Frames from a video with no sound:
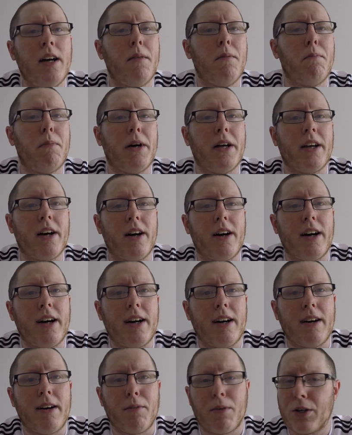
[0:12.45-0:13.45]
But
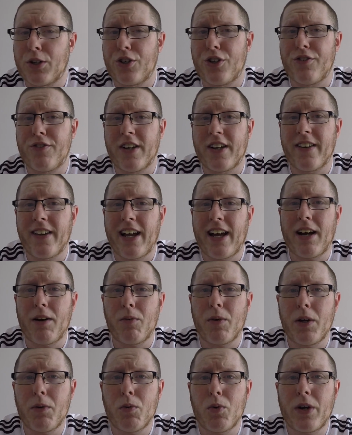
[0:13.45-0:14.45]
once you've done that,
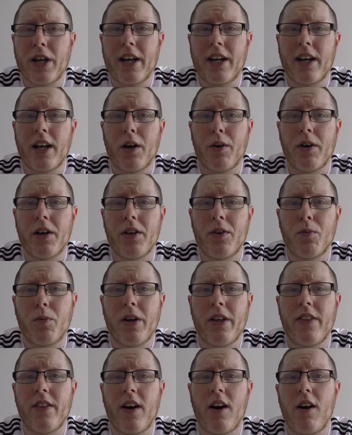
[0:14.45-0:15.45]
we will get going
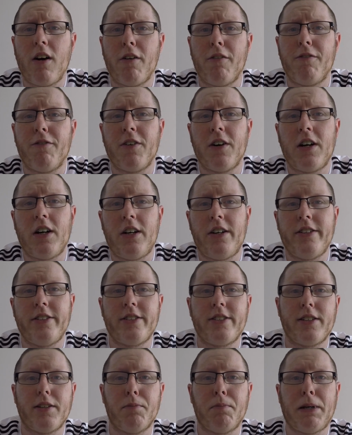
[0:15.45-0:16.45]
with our
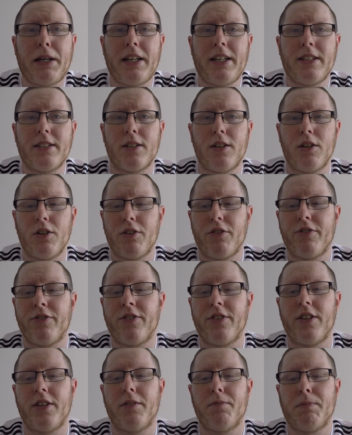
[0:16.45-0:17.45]
first piece
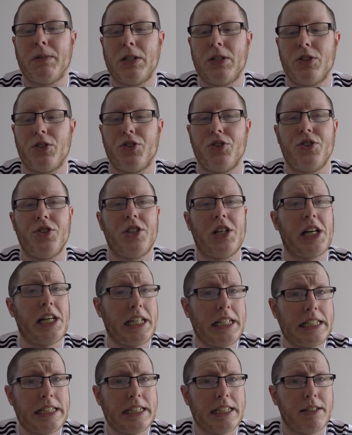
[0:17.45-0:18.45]
of
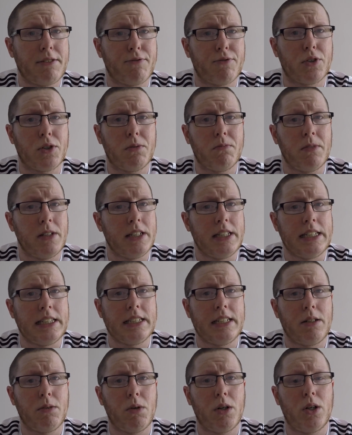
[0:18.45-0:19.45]
merchandise from
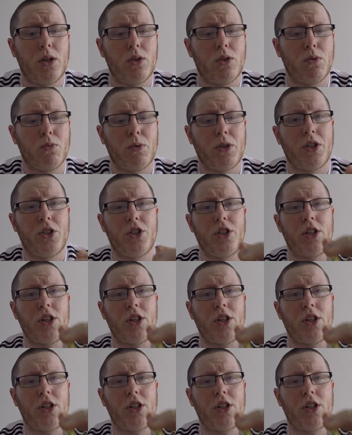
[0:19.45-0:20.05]
Disney World, which